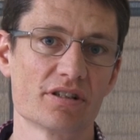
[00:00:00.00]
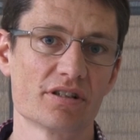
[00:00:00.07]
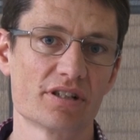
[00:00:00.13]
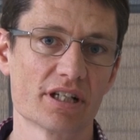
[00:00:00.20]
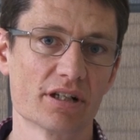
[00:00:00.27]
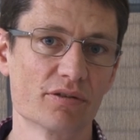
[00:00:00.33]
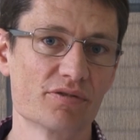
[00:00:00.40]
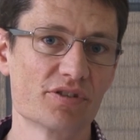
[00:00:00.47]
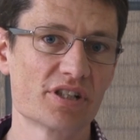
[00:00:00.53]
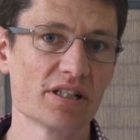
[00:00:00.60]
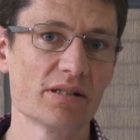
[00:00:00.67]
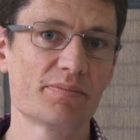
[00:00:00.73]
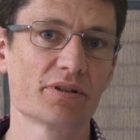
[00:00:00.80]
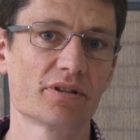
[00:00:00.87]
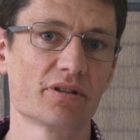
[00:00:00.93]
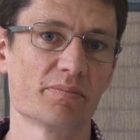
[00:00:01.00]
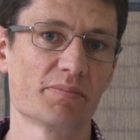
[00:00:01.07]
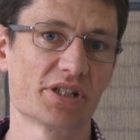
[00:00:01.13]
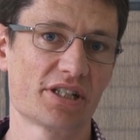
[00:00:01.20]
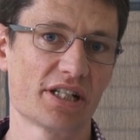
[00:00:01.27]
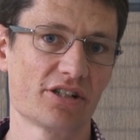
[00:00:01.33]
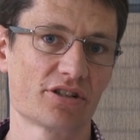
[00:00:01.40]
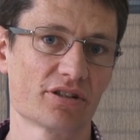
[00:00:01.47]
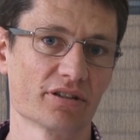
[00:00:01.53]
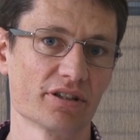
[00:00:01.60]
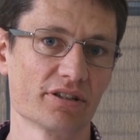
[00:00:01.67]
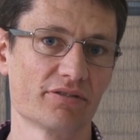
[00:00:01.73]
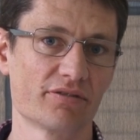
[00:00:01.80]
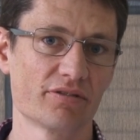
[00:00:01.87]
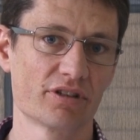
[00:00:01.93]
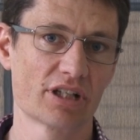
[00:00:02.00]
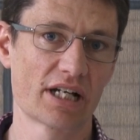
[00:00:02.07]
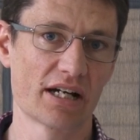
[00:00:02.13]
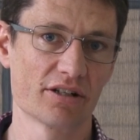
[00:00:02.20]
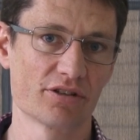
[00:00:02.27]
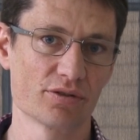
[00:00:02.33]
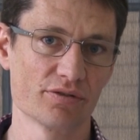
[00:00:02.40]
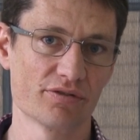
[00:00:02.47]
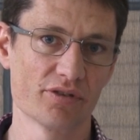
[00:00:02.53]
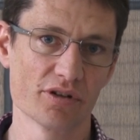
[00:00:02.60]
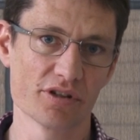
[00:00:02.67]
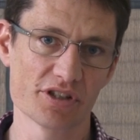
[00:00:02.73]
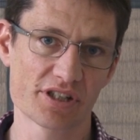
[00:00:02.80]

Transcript: delve deeper and potentially do further